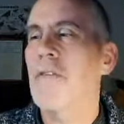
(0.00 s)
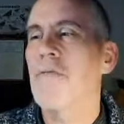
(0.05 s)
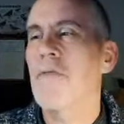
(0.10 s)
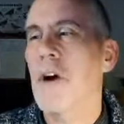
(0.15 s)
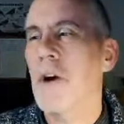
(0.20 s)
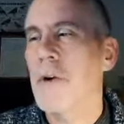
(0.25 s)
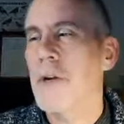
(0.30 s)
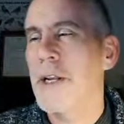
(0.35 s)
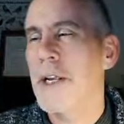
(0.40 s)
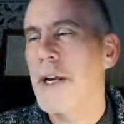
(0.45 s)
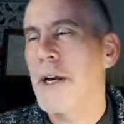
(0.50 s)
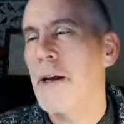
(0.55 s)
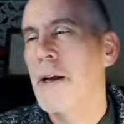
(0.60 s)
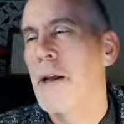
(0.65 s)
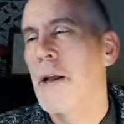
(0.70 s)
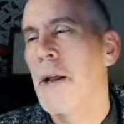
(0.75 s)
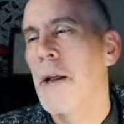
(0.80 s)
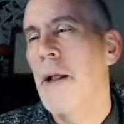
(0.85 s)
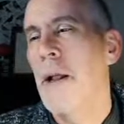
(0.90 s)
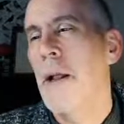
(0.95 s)
Aronia,
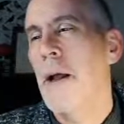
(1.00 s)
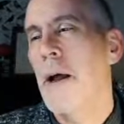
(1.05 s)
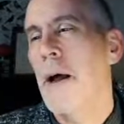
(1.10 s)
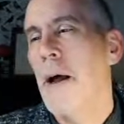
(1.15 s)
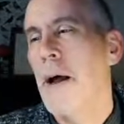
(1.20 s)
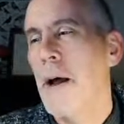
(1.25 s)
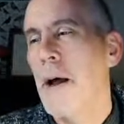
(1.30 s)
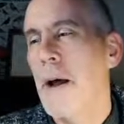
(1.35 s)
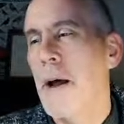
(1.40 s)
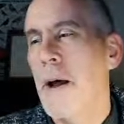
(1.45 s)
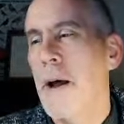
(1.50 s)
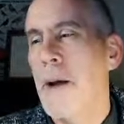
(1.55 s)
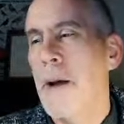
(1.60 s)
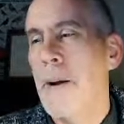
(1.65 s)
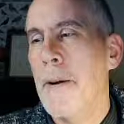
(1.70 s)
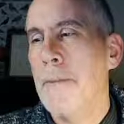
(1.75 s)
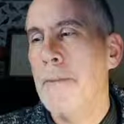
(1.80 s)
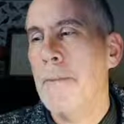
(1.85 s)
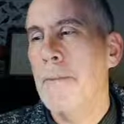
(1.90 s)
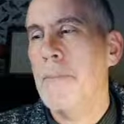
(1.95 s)

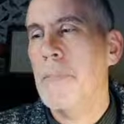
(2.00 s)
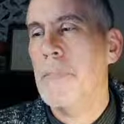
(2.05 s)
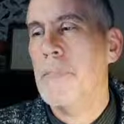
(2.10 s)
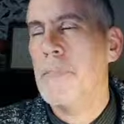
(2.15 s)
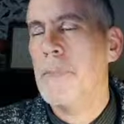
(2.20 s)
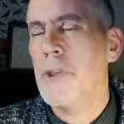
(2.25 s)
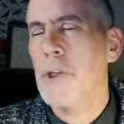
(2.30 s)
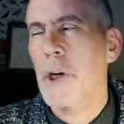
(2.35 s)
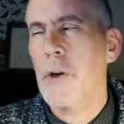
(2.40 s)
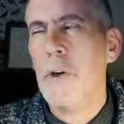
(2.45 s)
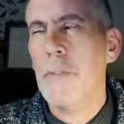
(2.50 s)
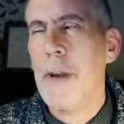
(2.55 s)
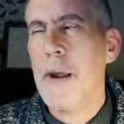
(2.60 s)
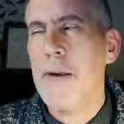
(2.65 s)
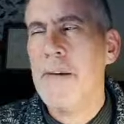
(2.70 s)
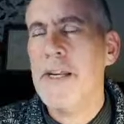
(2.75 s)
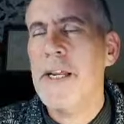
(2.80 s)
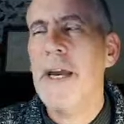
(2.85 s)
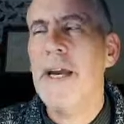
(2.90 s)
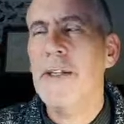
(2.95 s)
um,
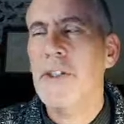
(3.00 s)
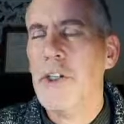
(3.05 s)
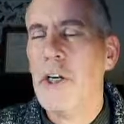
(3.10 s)
chokeberry, yeah,